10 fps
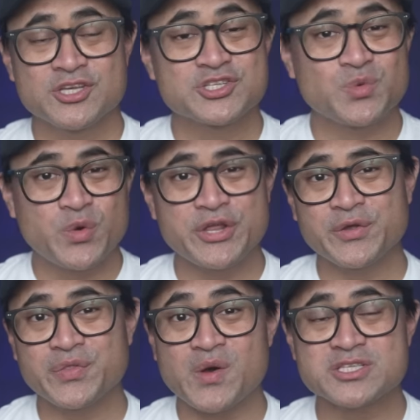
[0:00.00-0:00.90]
So what are your
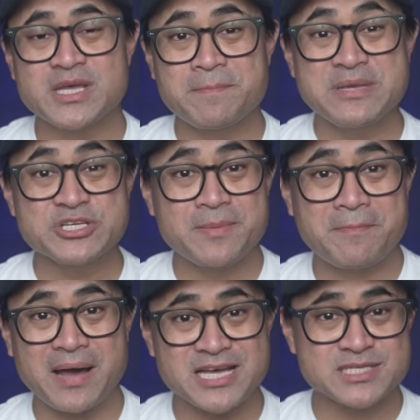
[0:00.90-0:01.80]
thoughts on Mission
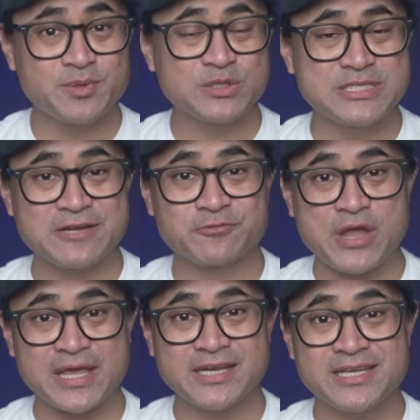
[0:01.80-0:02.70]
Impossible Dead
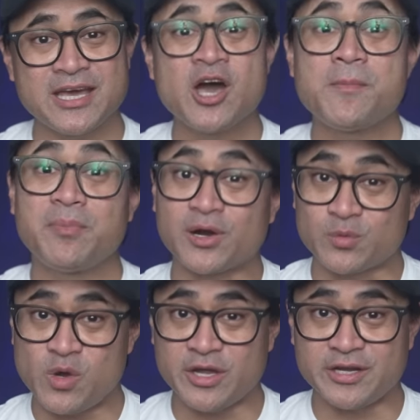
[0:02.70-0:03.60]
Reckoning Part
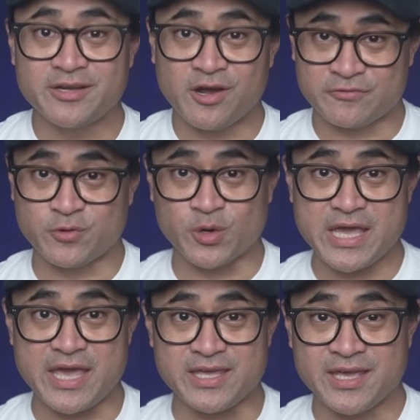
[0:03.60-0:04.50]
1 on
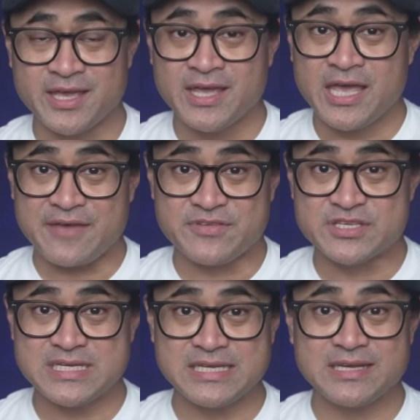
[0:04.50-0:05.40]
4K? Have you
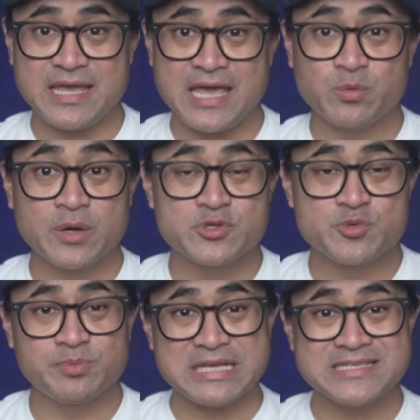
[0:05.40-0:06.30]
seen it, and where would you
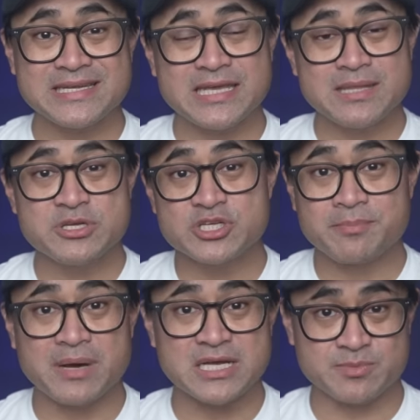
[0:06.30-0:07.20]
place it in the Mission
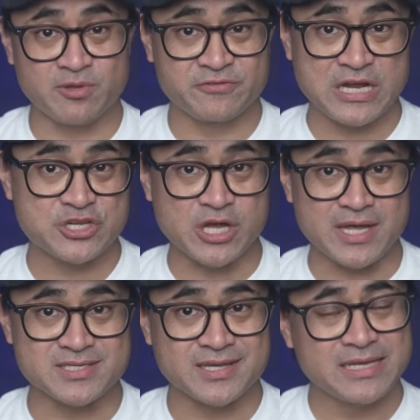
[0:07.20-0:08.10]
Impossible
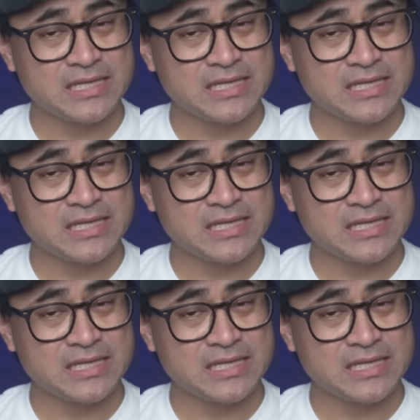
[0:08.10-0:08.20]
franchise?